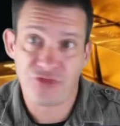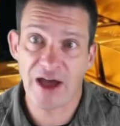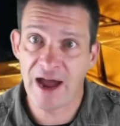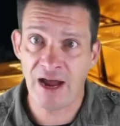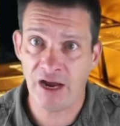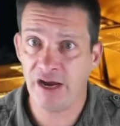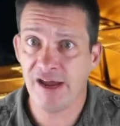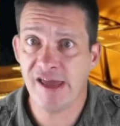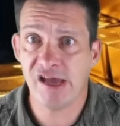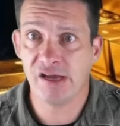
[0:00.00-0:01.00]
I
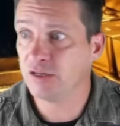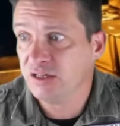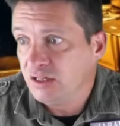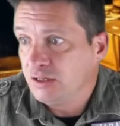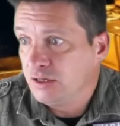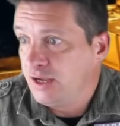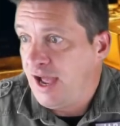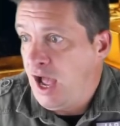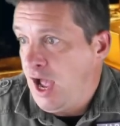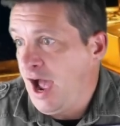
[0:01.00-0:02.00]

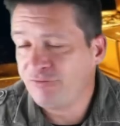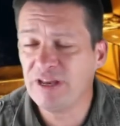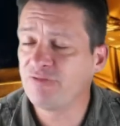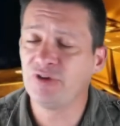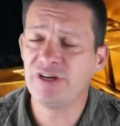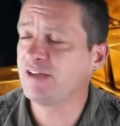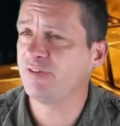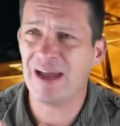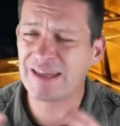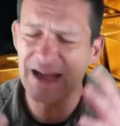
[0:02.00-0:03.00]

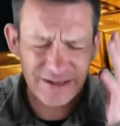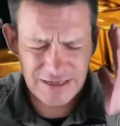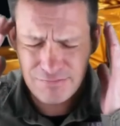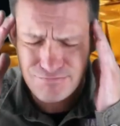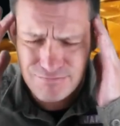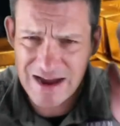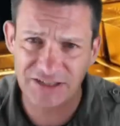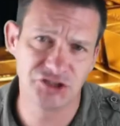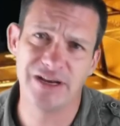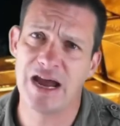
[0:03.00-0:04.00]
can't
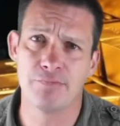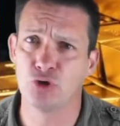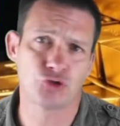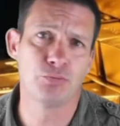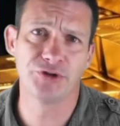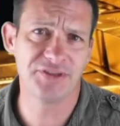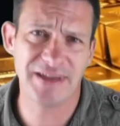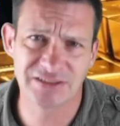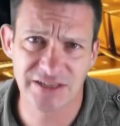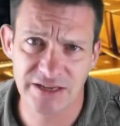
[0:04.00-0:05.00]
imagine how much money
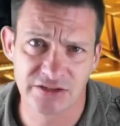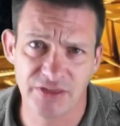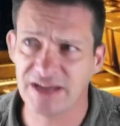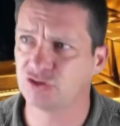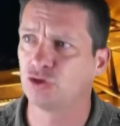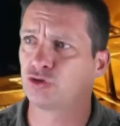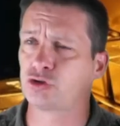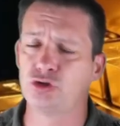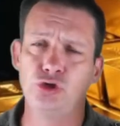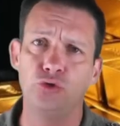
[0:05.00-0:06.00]
that is. That's
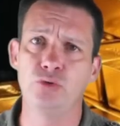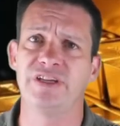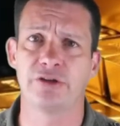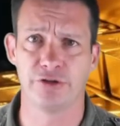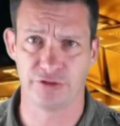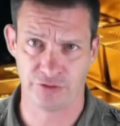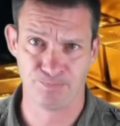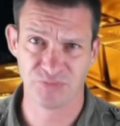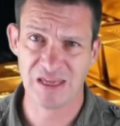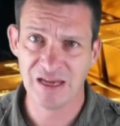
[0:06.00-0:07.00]
just ludicrous.
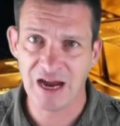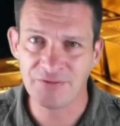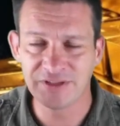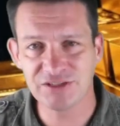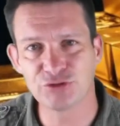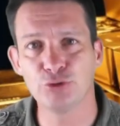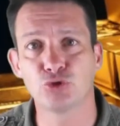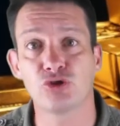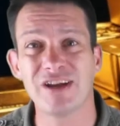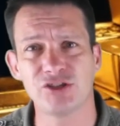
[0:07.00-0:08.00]
And these two
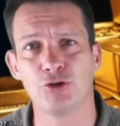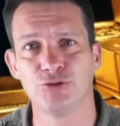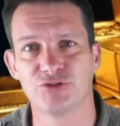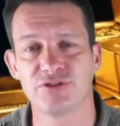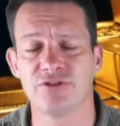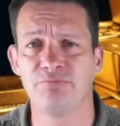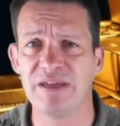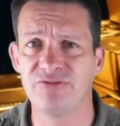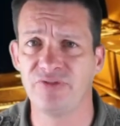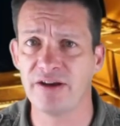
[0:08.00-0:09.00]
treasure hunters have
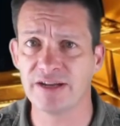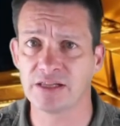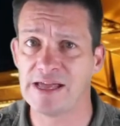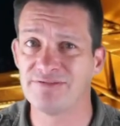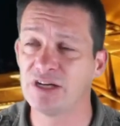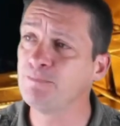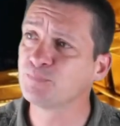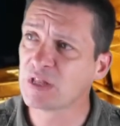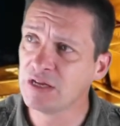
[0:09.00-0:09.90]
been very clever.